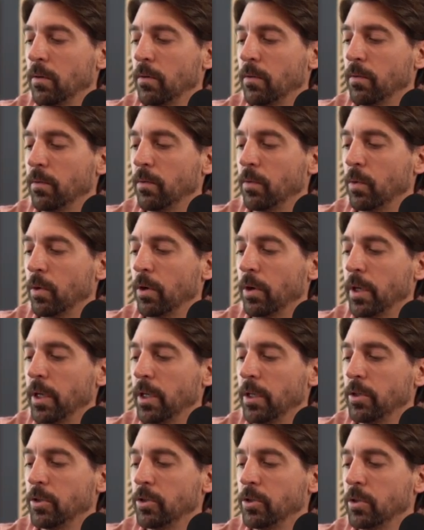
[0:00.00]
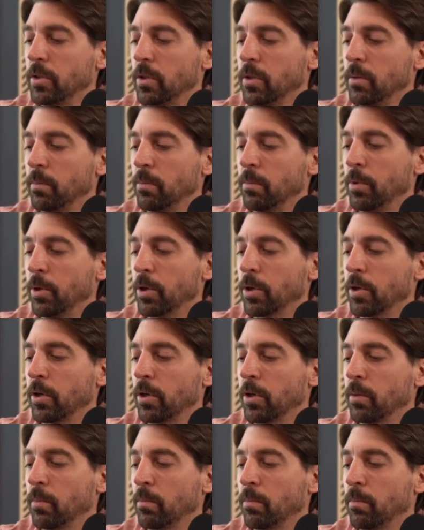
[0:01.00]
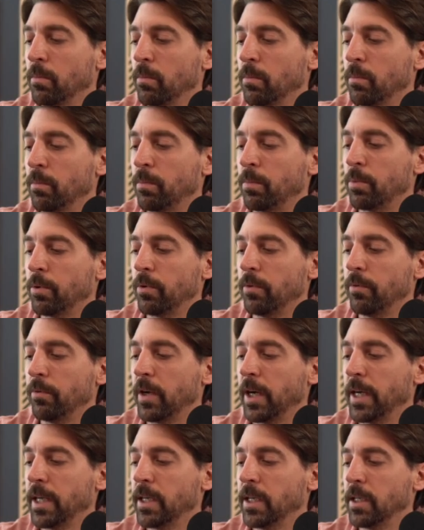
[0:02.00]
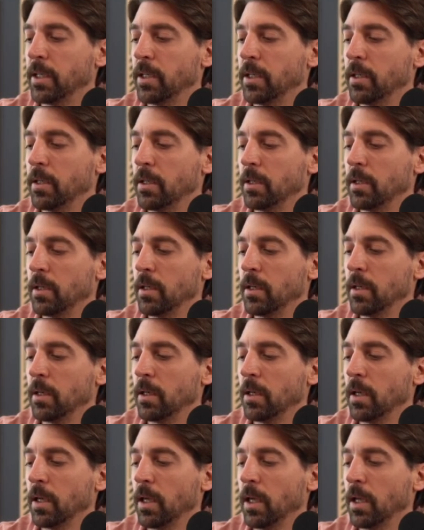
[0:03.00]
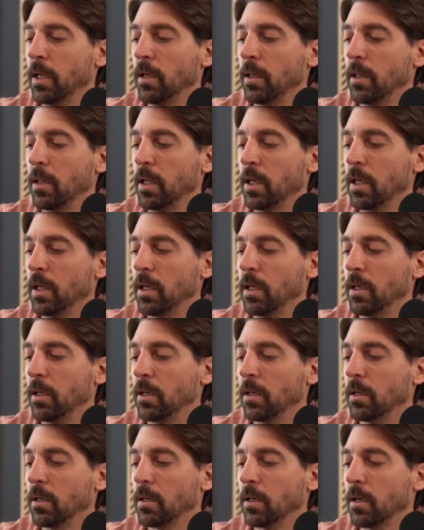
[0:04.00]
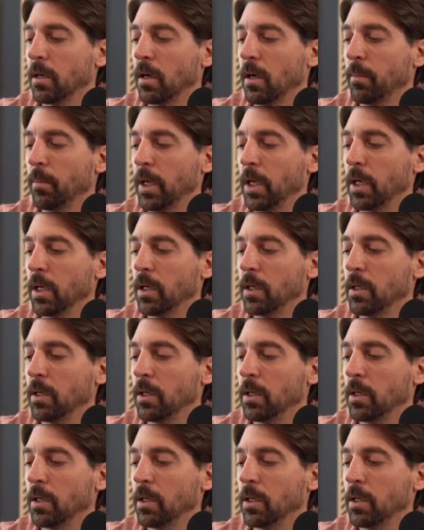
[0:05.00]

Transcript: for each book provided in the coming